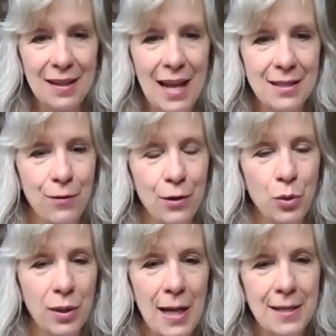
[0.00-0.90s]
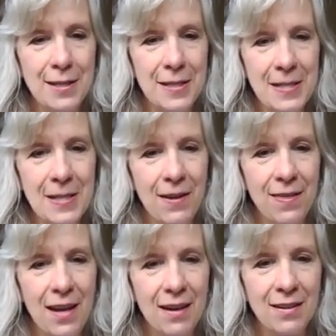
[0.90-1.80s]
virtual classes and stuff like
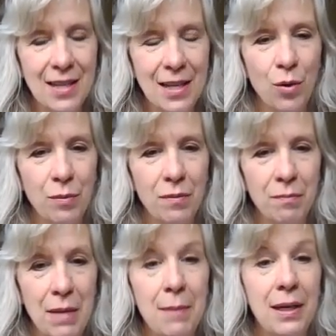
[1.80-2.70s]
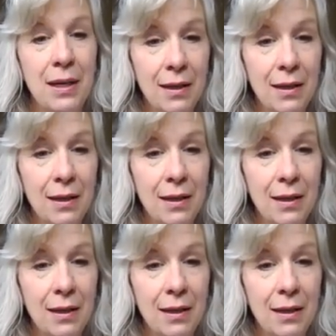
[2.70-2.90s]
that, because maybe